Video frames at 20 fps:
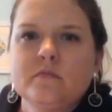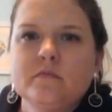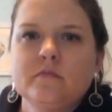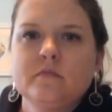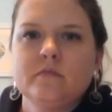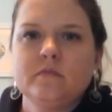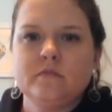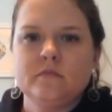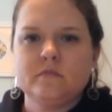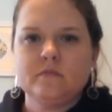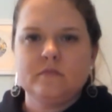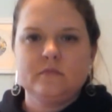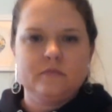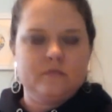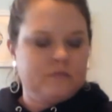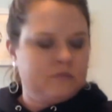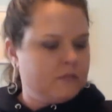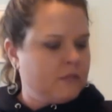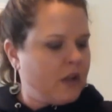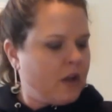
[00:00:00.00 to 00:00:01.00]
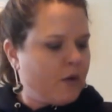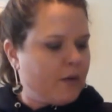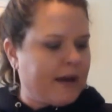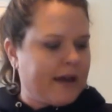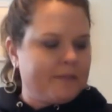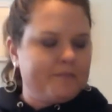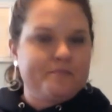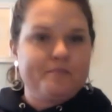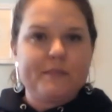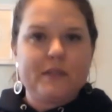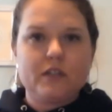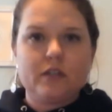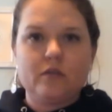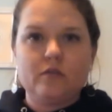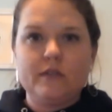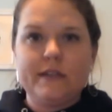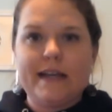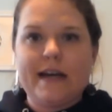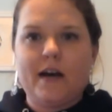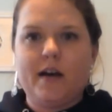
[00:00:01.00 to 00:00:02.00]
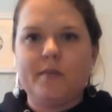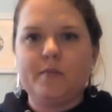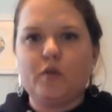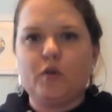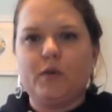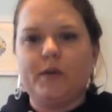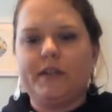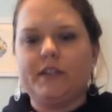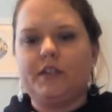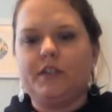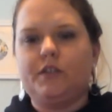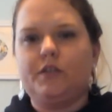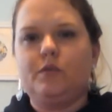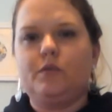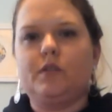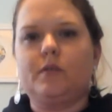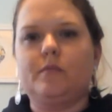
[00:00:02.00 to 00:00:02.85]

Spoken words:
Okay, so now I'm going to do some taping,